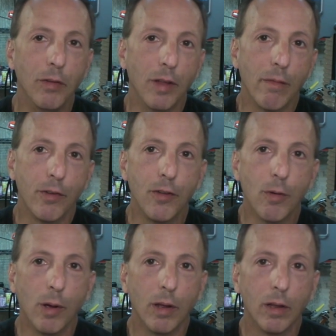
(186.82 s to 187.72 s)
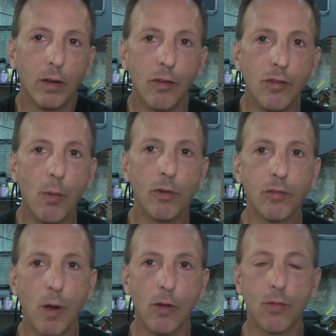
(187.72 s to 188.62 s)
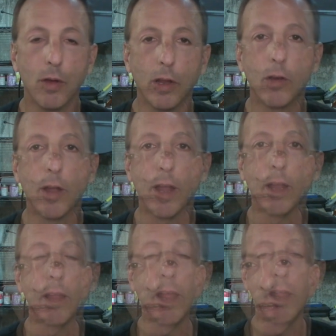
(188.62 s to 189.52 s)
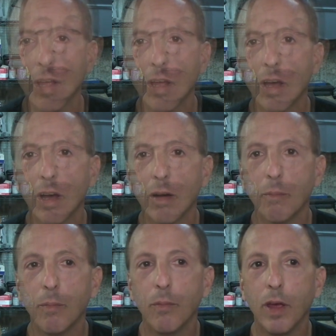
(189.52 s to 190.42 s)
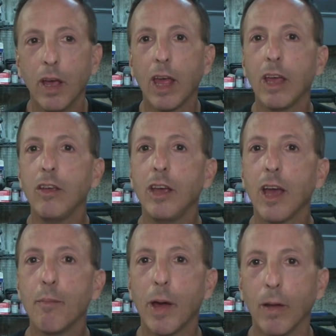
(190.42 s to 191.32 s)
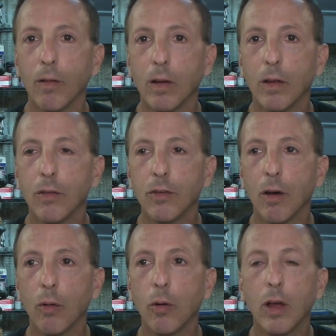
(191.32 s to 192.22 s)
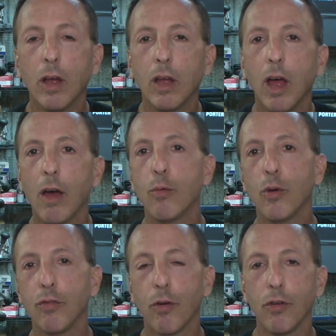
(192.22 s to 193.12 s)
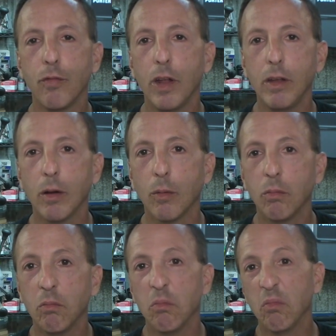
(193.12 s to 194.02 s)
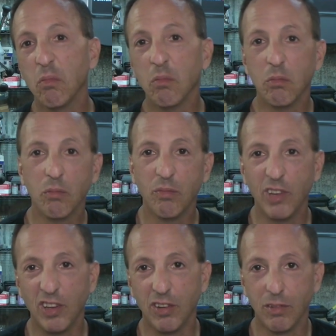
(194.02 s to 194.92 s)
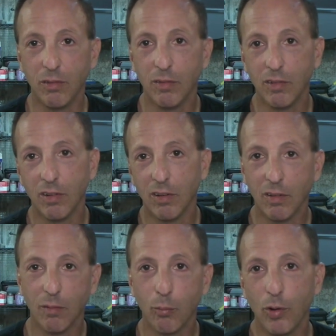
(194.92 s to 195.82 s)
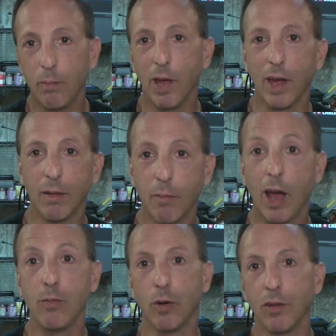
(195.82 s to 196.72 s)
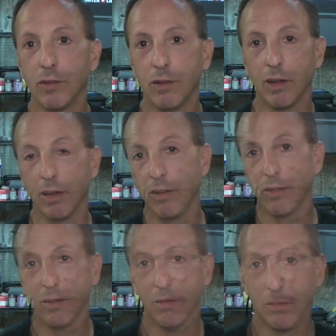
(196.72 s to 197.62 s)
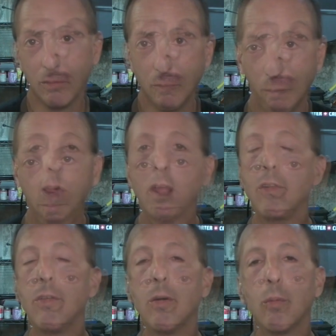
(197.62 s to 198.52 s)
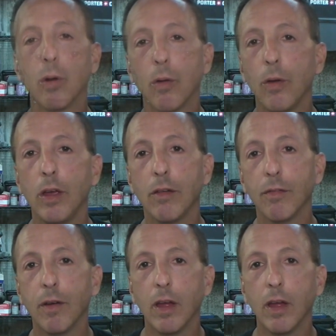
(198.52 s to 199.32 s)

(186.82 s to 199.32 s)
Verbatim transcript: you'll never do it because no one starts really good at it. Uh, it, You get better. So everyone's first video is pretty bad. Mine was, at least. And don't worry if